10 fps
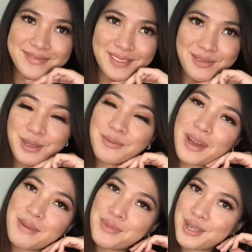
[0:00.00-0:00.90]
for
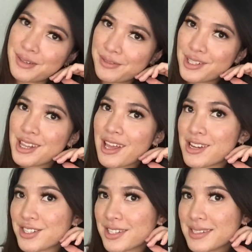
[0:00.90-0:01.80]
my beautiful
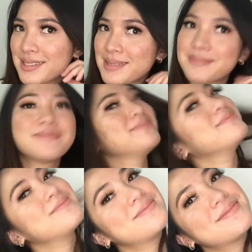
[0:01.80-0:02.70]
lashes.
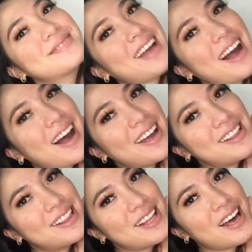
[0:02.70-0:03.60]
I
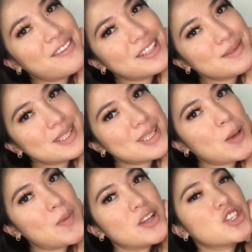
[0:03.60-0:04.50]
love them so
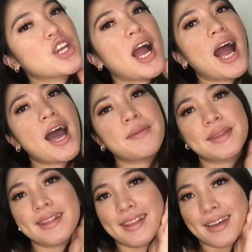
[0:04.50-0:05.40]
much. I'm
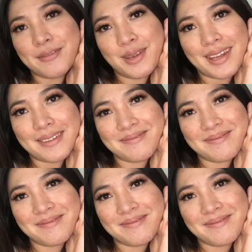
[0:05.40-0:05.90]
in love with them.